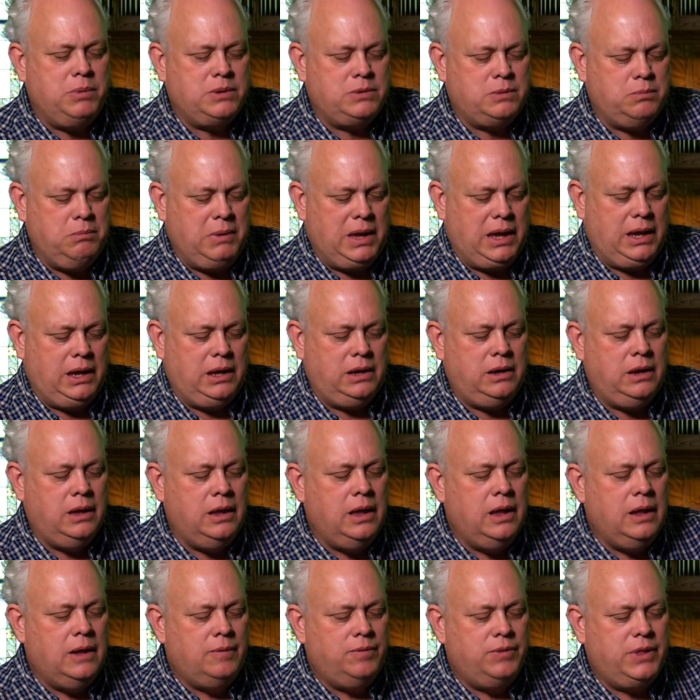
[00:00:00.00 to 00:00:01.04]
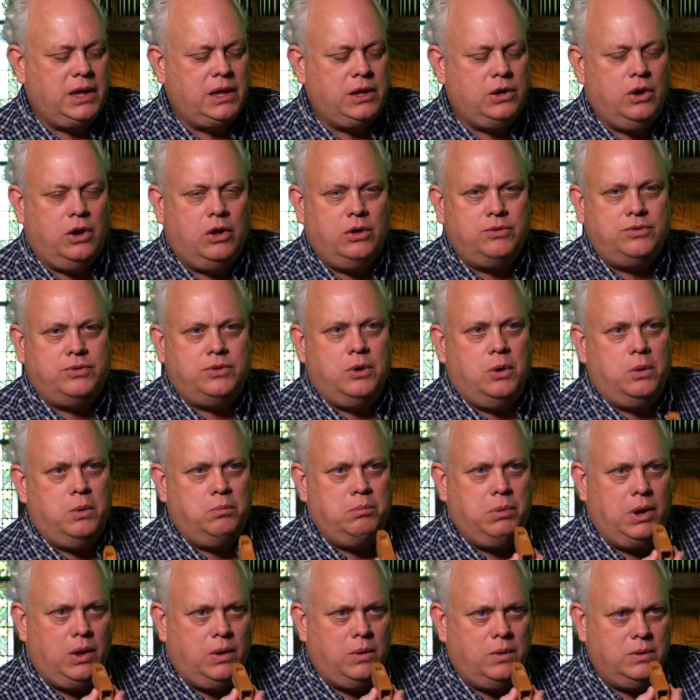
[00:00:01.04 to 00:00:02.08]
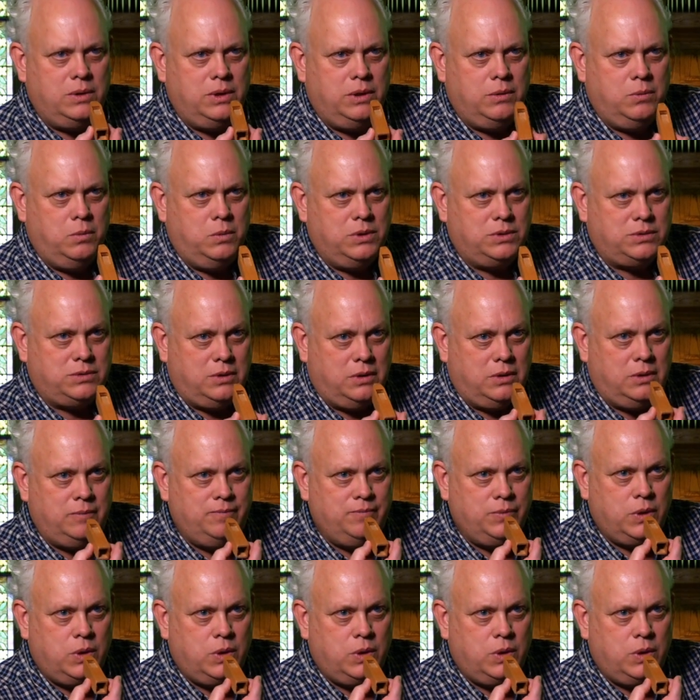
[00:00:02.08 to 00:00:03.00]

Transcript: is made. They can also blow on the whistle